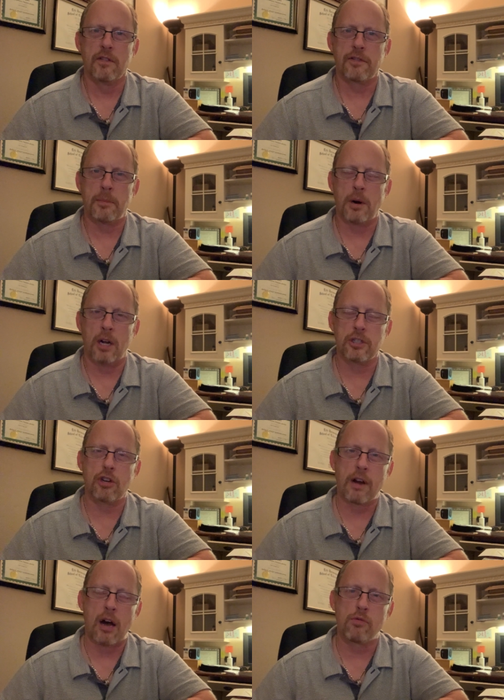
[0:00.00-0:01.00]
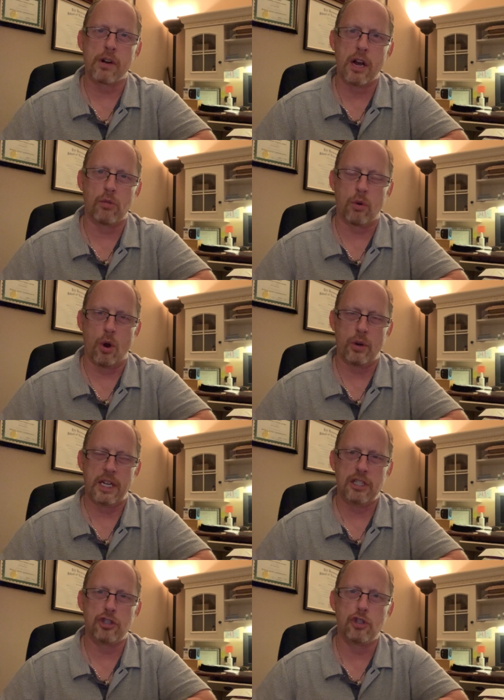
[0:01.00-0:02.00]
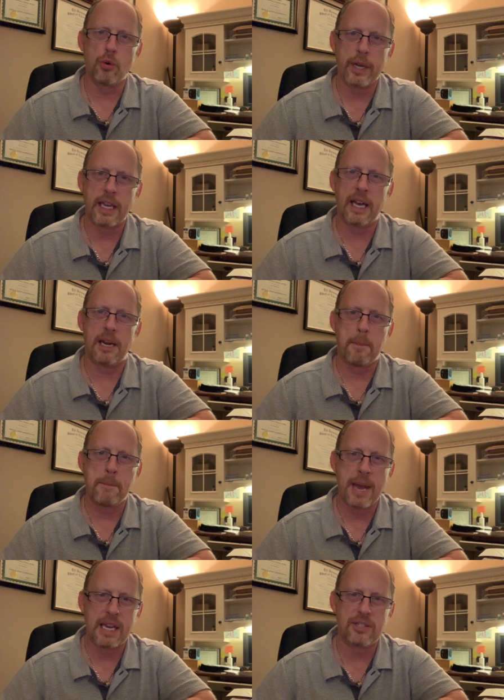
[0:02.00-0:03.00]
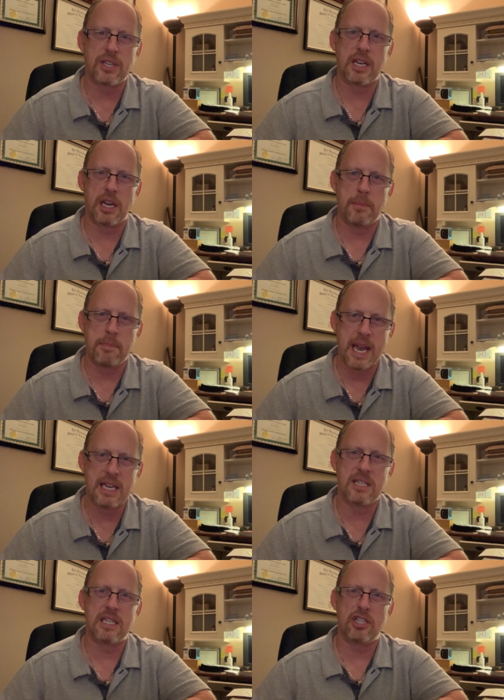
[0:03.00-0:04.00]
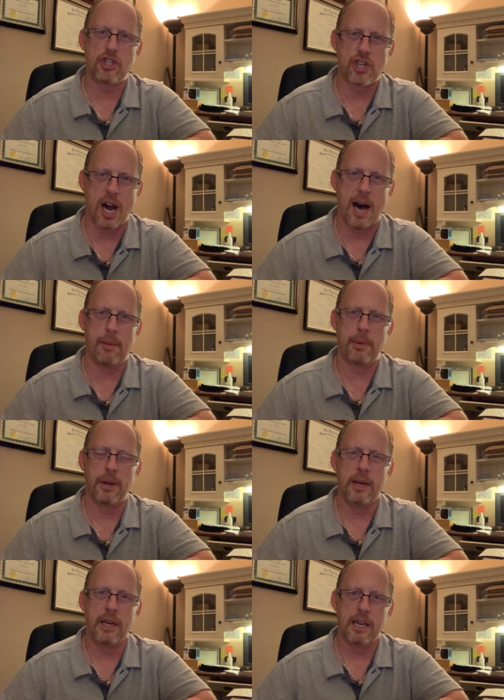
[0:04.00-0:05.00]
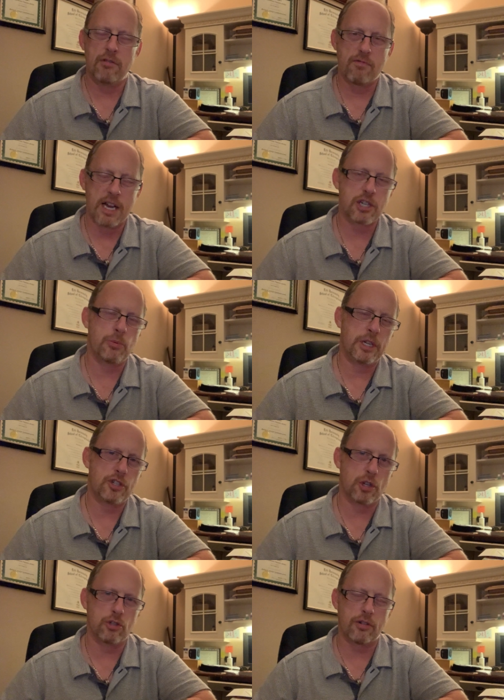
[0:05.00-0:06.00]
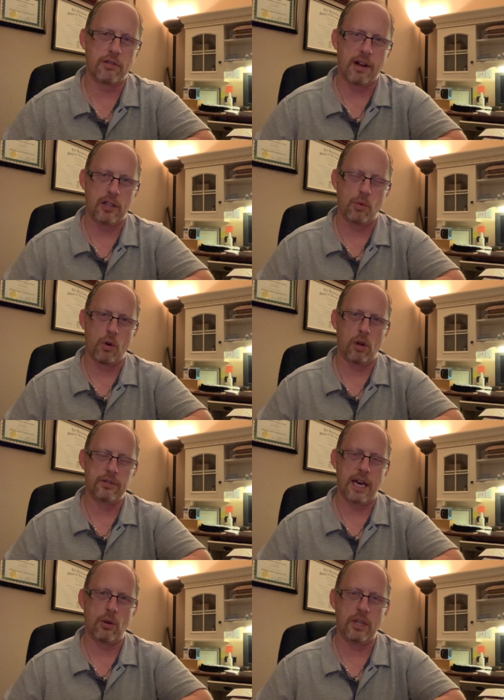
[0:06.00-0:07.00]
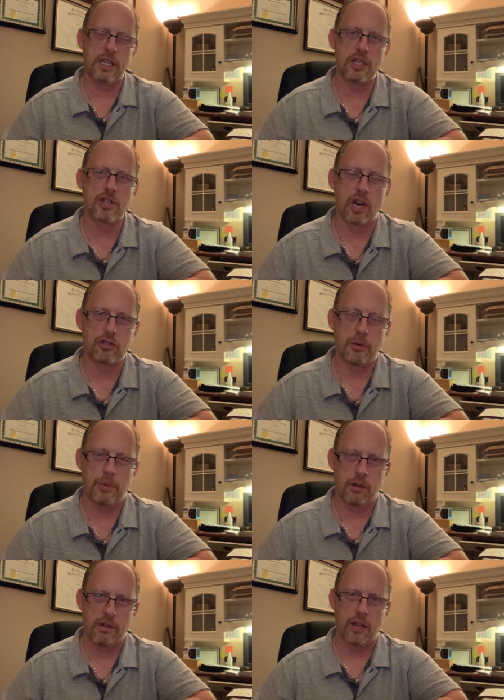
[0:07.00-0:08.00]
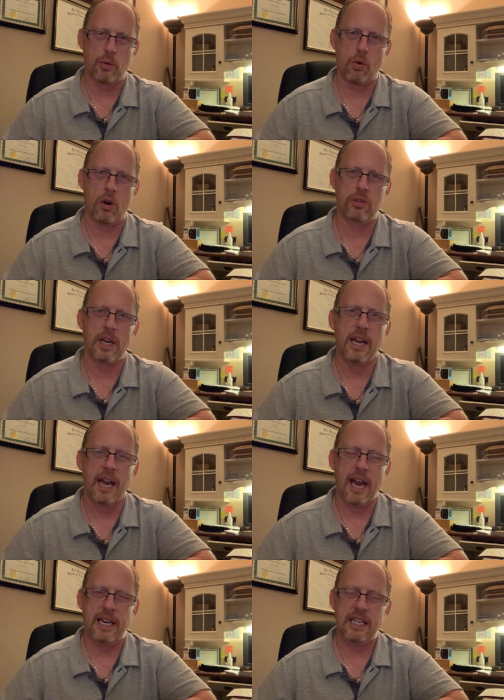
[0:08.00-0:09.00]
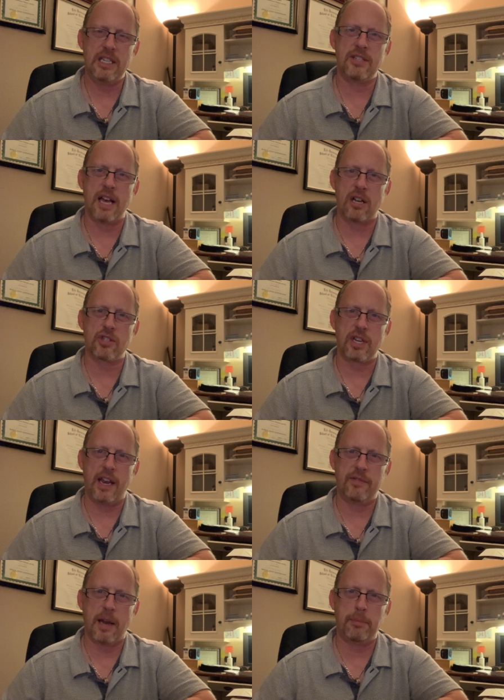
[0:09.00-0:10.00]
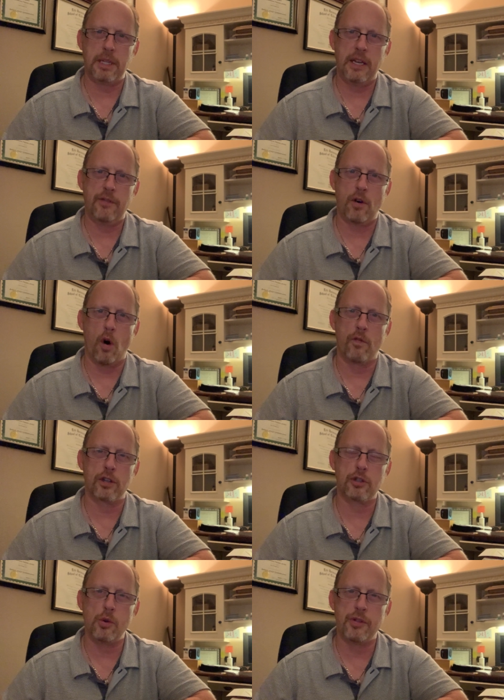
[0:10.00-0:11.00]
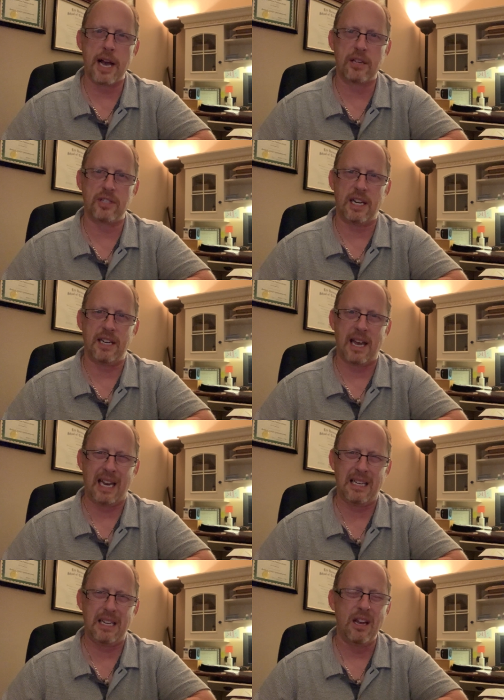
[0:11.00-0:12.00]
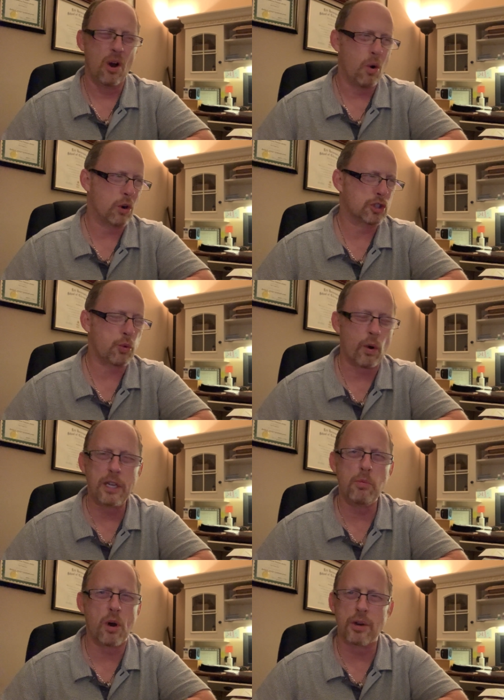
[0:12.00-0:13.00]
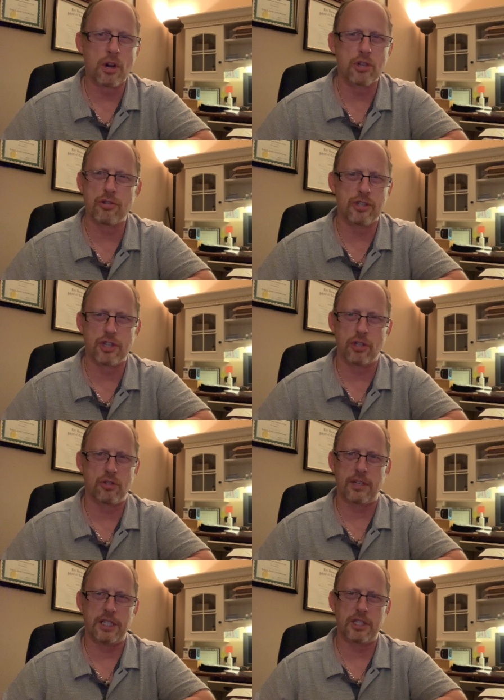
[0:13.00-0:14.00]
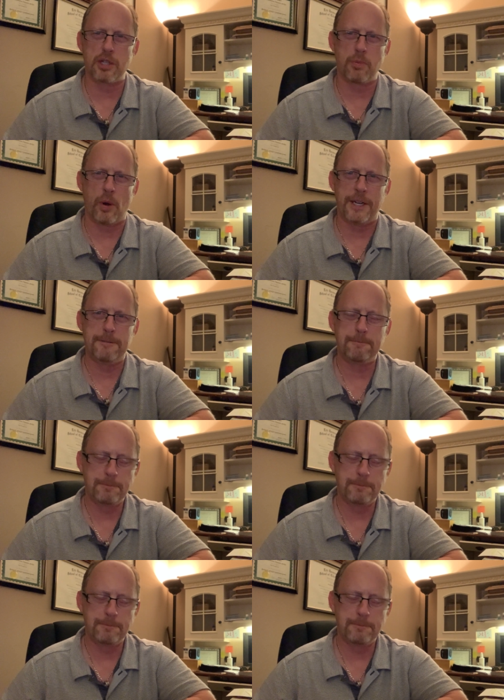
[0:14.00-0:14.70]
from Underground Railroad is doing an amazing, an amazing job in rescuing children around the world, not only in this country, but around the world. And he's now saved, I believe, over 2,090 or 2,100 children at this point.